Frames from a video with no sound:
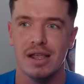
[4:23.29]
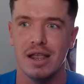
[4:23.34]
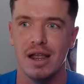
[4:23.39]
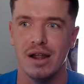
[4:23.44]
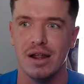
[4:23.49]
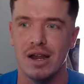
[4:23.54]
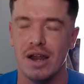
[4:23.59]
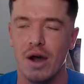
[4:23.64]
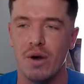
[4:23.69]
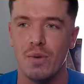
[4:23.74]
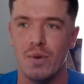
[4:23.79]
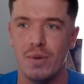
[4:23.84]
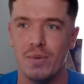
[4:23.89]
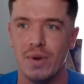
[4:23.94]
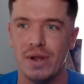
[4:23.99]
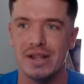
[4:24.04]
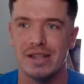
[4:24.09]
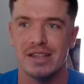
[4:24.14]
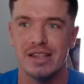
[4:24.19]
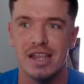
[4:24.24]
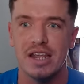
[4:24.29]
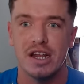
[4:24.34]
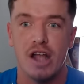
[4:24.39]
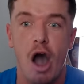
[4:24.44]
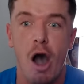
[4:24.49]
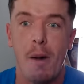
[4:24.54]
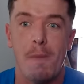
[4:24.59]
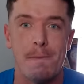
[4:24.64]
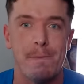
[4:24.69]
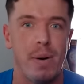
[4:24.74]
You
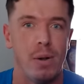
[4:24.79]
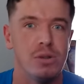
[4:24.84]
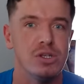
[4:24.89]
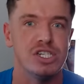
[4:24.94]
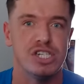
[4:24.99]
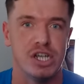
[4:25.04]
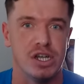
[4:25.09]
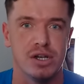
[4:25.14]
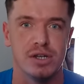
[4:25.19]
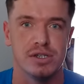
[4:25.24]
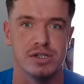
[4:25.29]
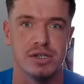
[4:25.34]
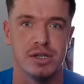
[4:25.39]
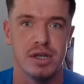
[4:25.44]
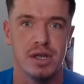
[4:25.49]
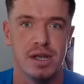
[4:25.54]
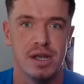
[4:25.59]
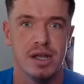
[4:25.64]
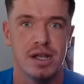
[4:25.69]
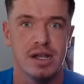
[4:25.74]
can't bullshit us.